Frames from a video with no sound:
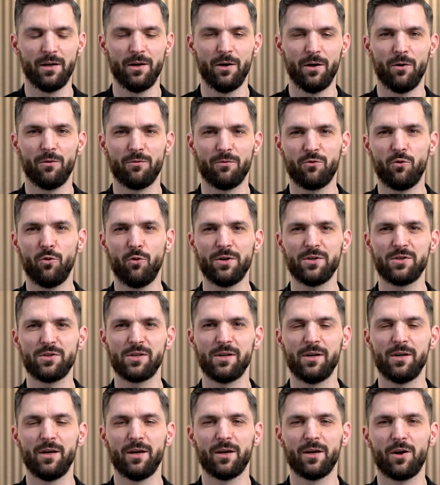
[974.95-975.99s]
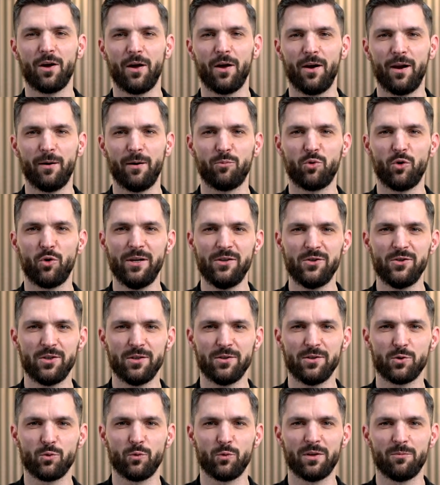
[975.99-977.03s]
Of course,
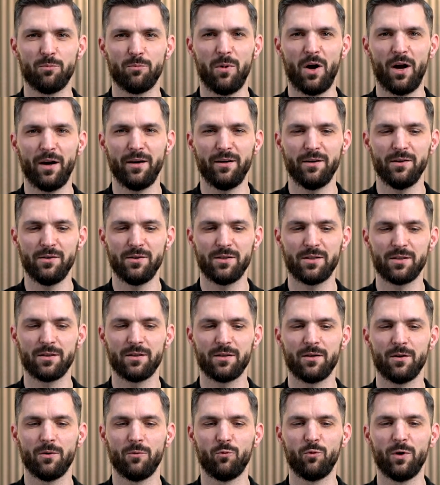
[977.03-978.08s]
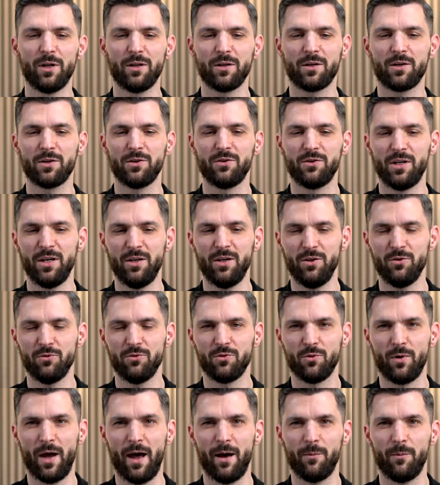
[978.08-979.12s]
collaborations with Binance will continue to
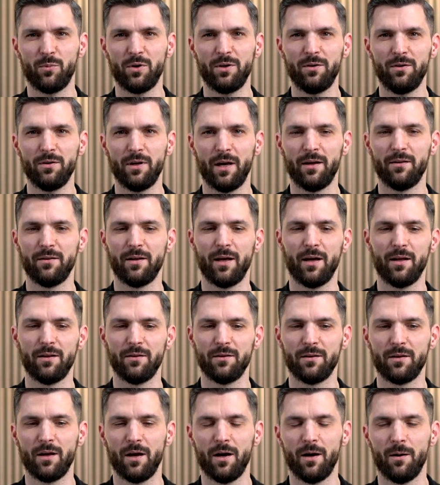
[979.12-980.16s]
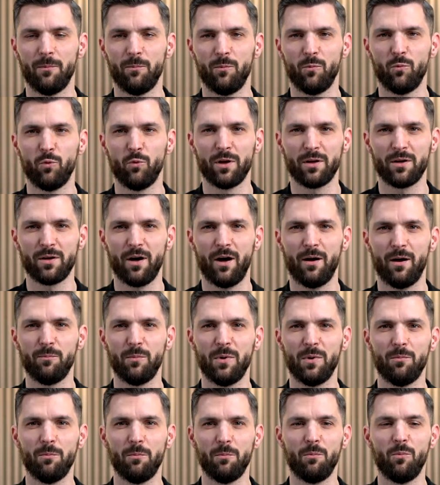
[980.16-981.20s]
happen, and will come
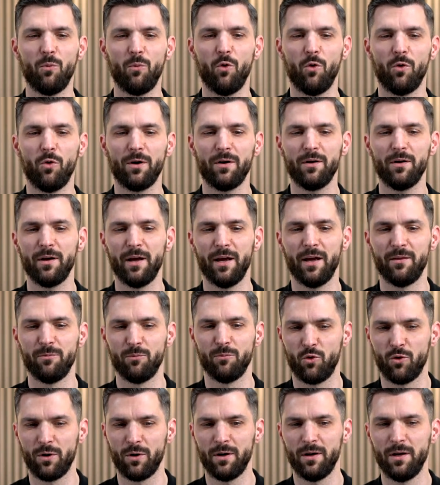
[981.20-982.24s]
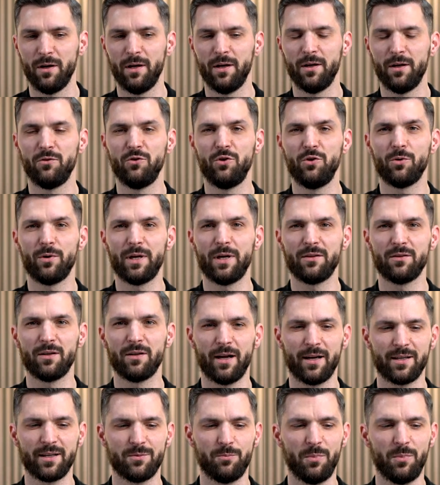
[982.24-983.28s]
more and more during the
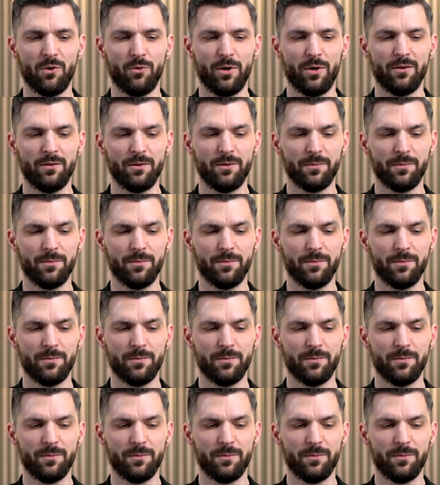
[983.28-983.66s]
next period.